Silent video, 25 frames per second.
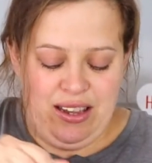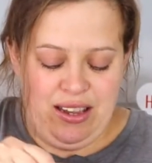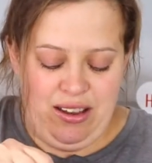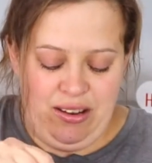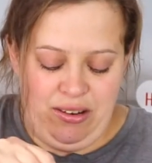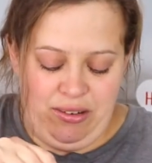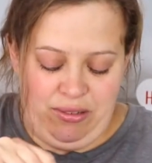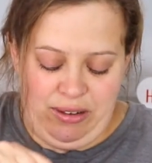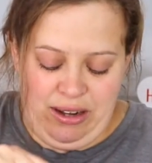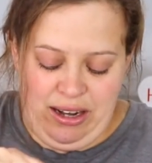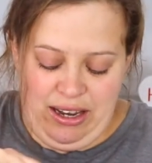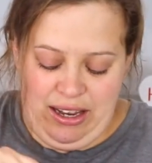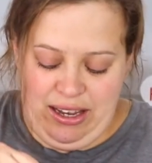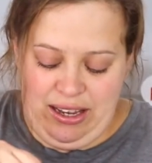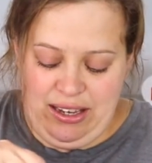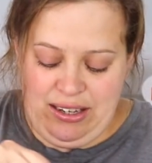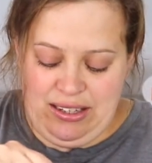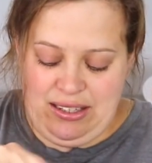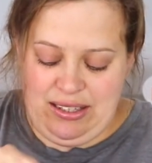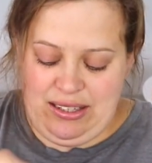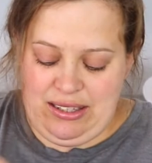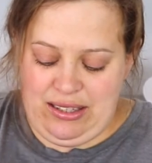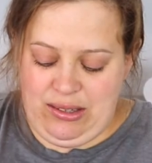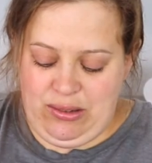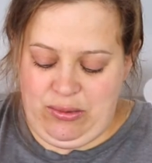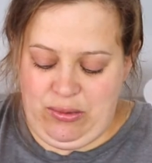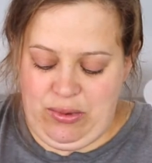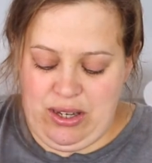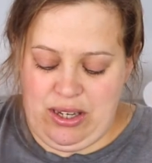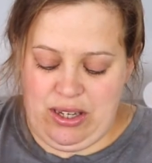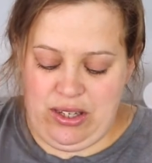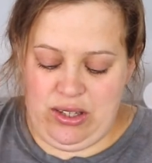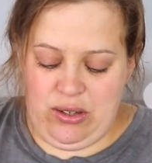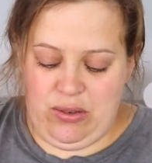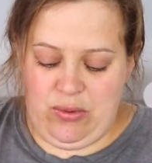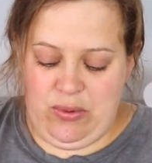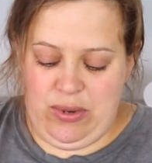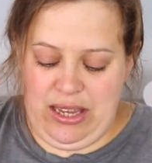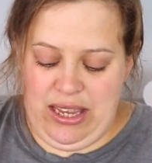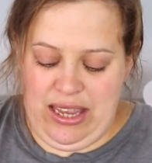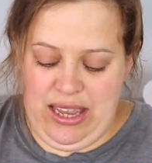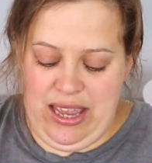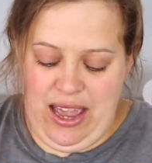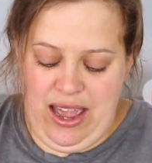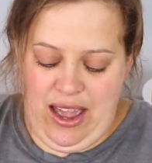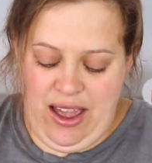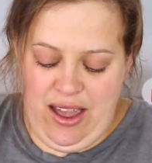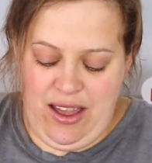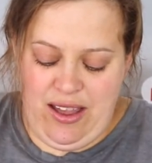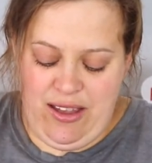all right, so what do we
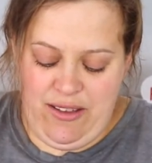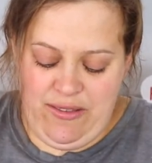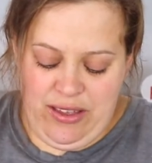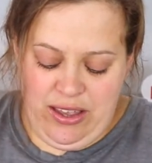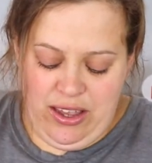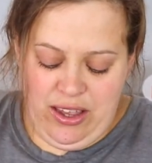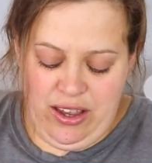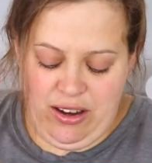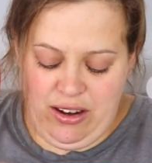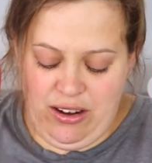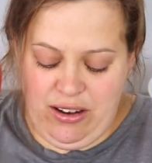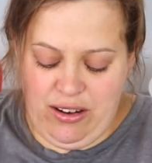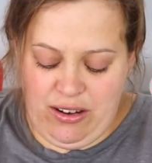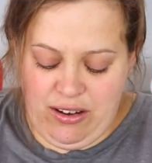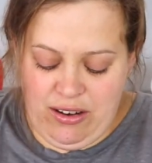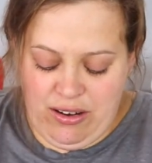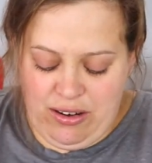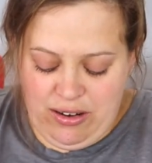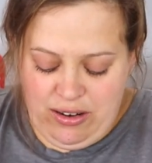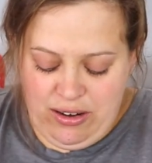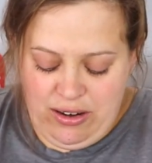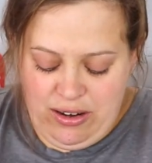have here?